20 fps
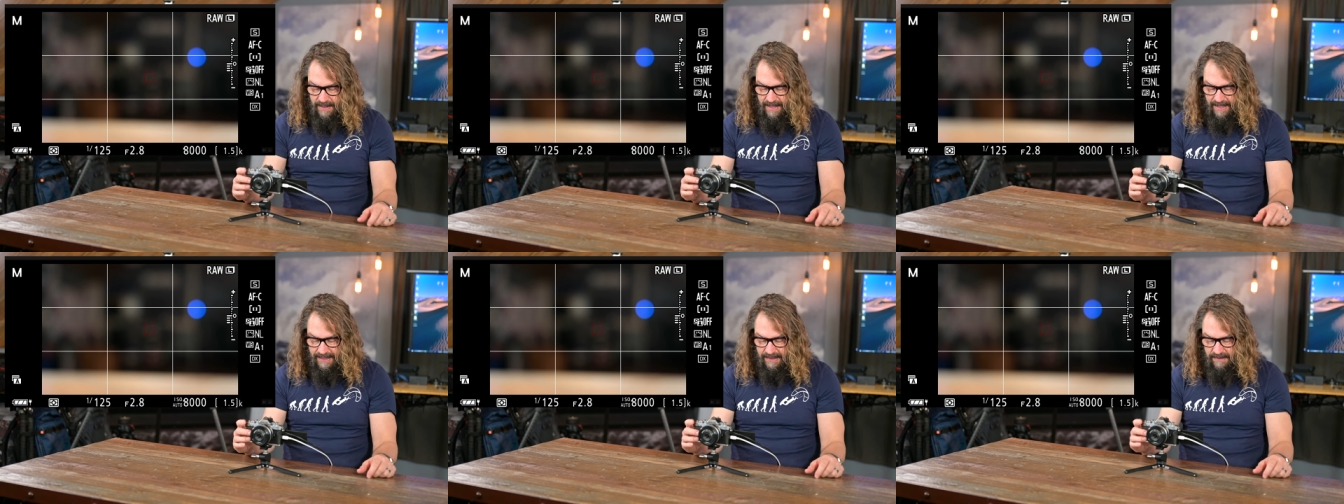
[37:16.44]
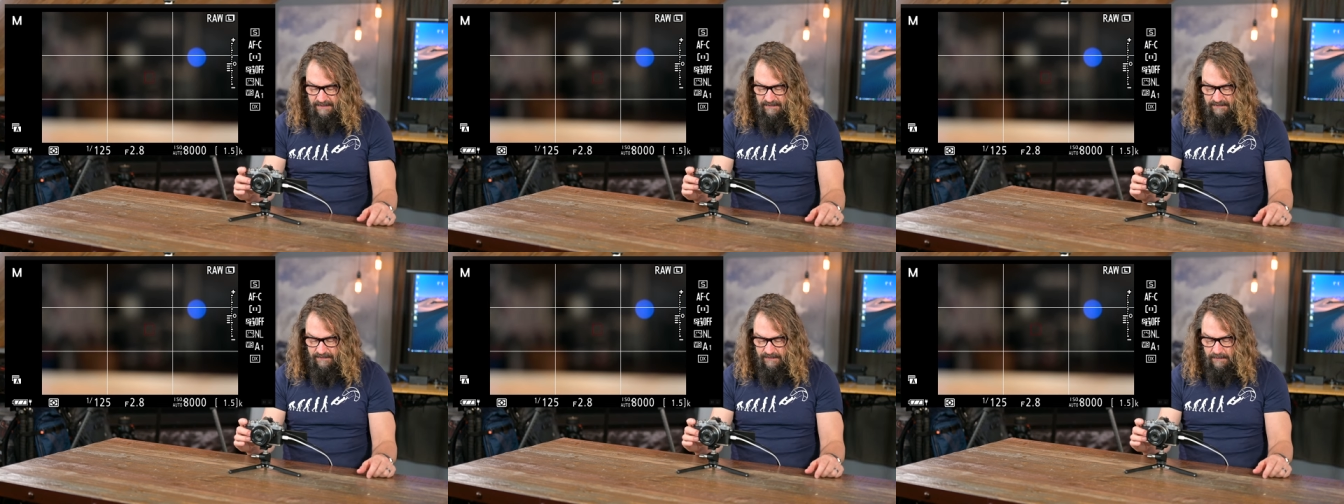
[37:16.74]
I
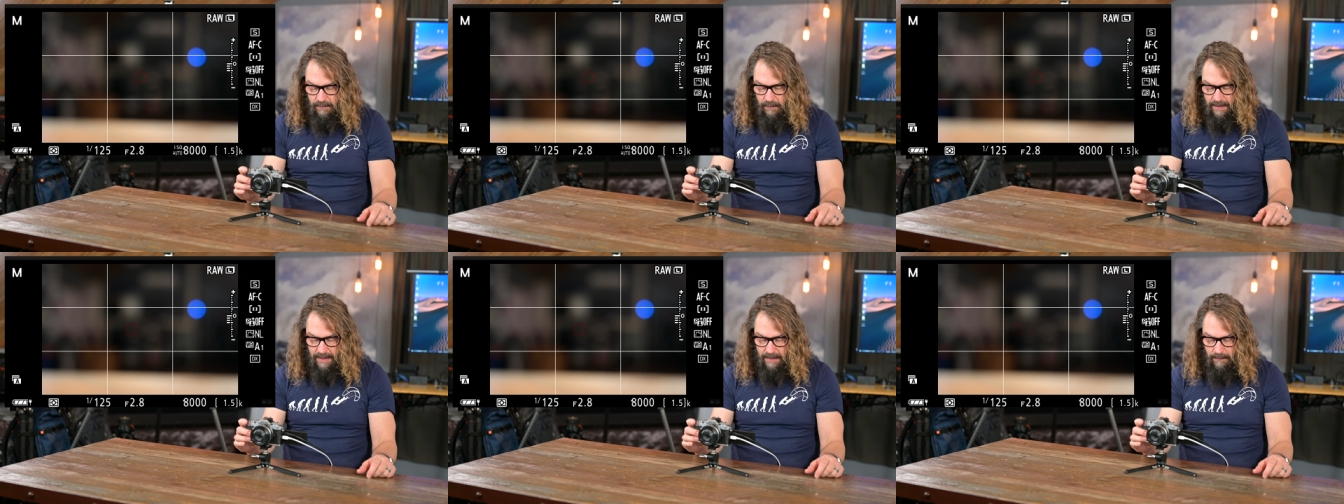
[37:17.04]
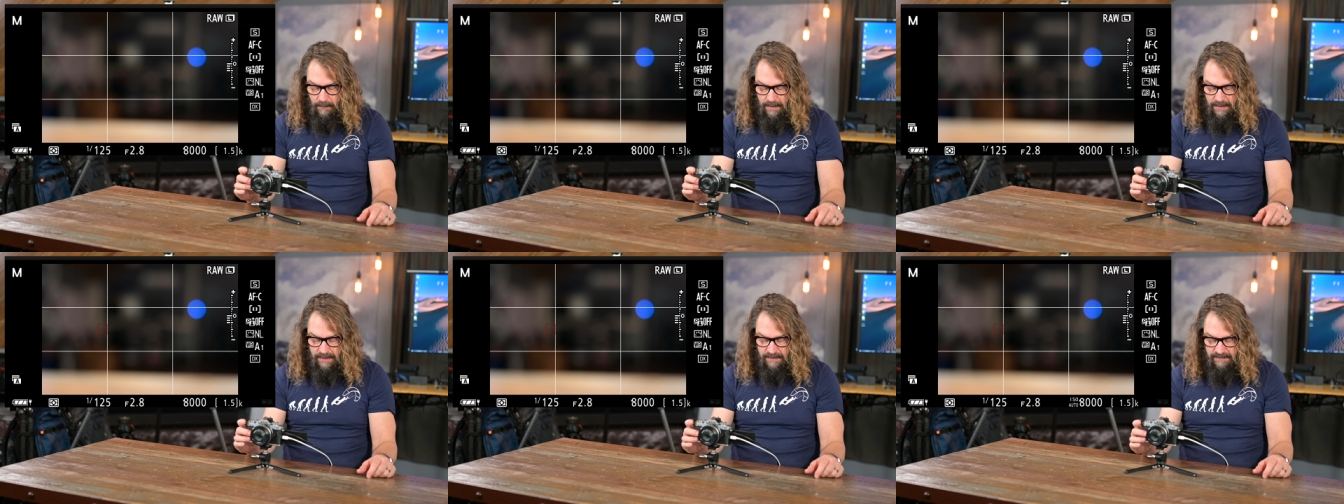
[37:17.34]
can do what I
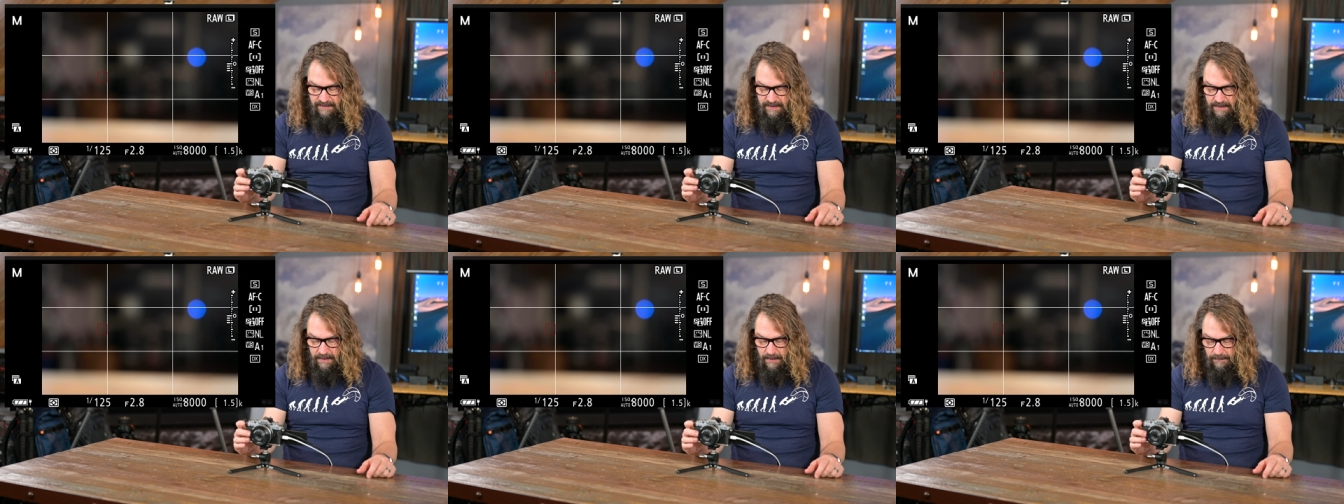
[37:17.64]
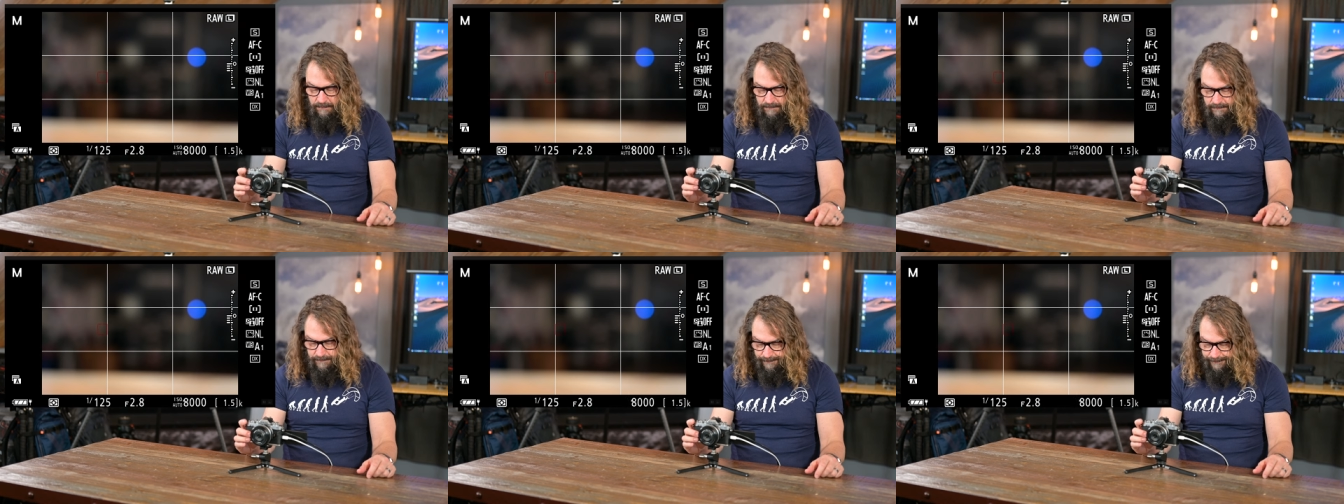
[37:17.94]
want to
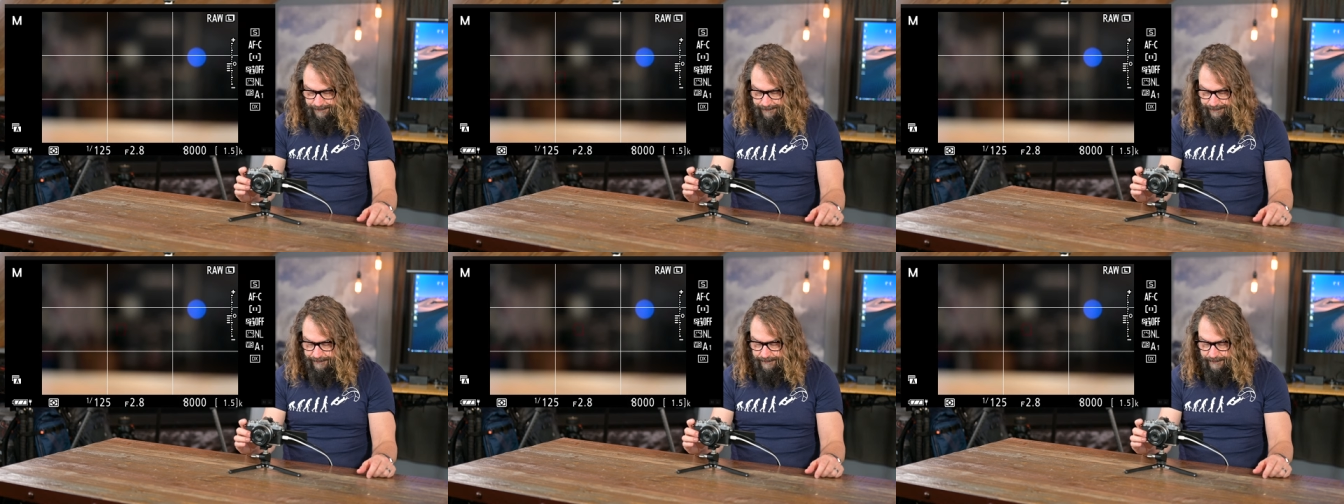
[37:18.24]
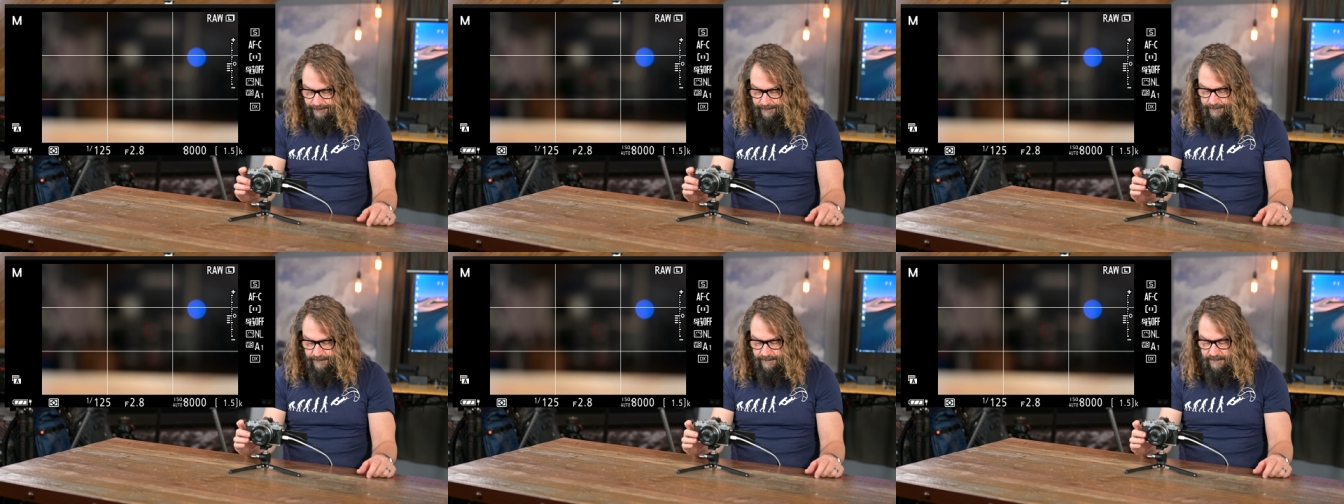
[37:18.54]
do
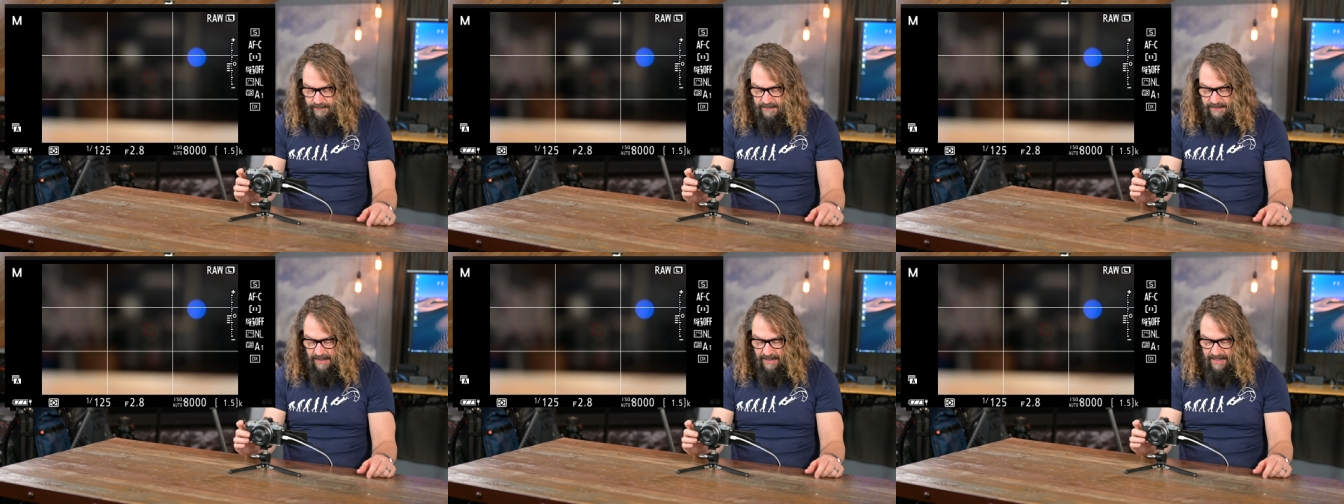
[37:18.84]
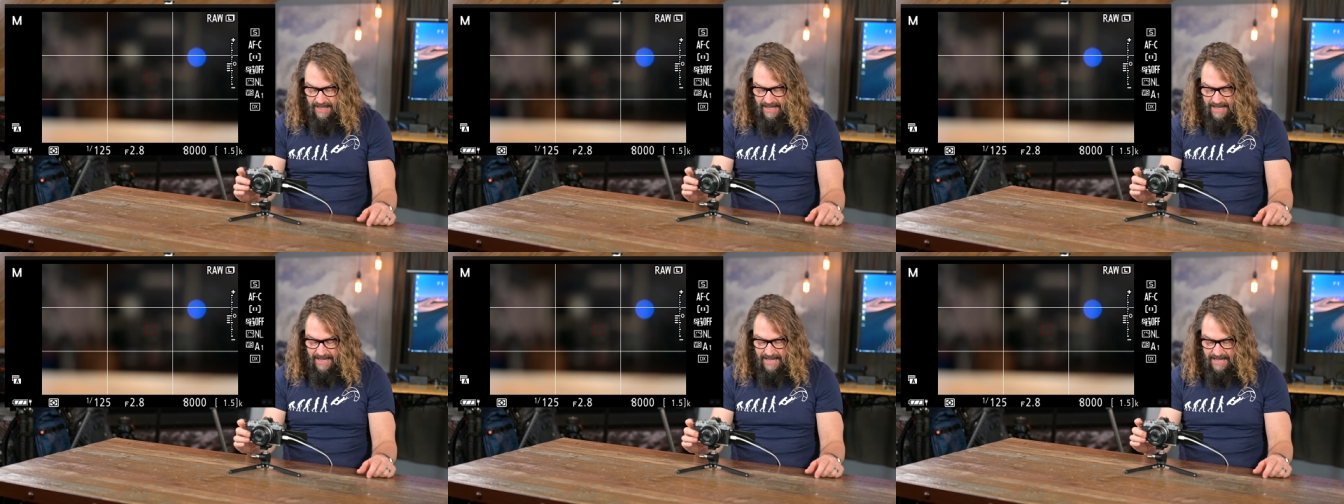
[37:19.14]

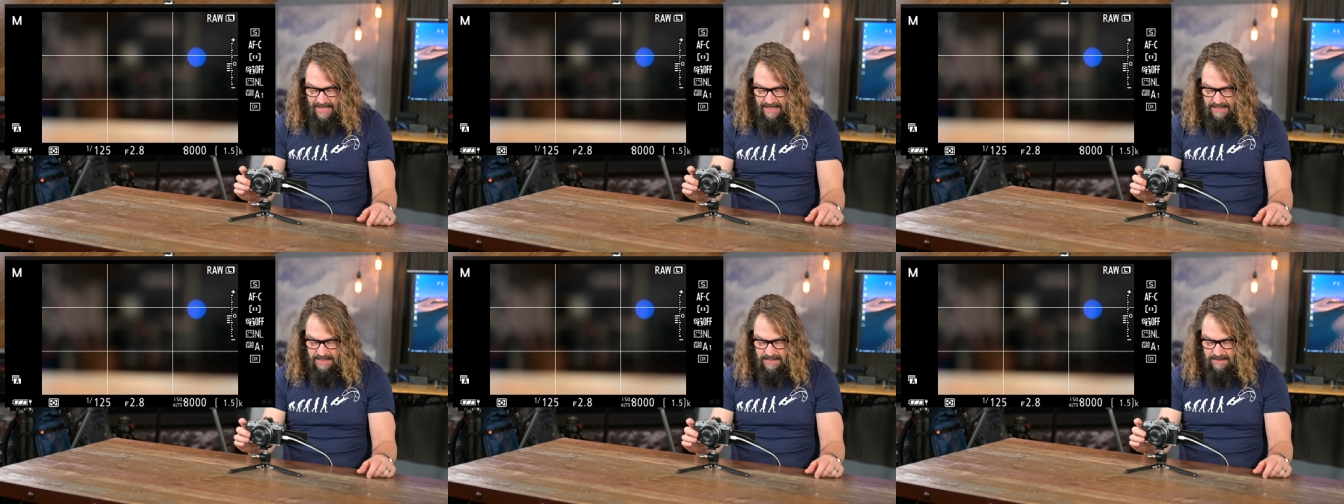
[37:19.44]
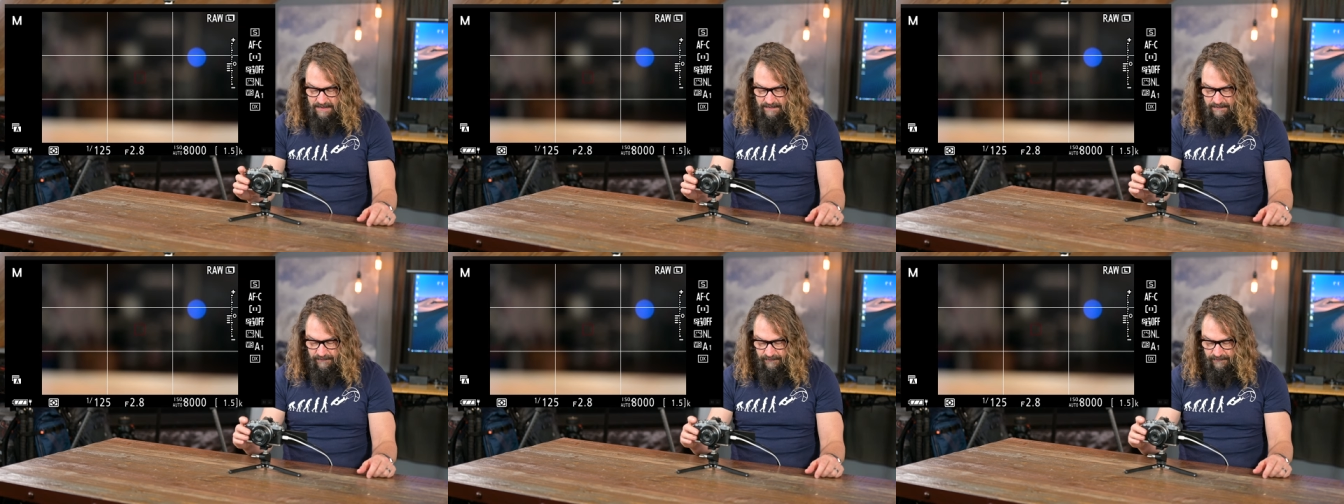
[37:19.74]
and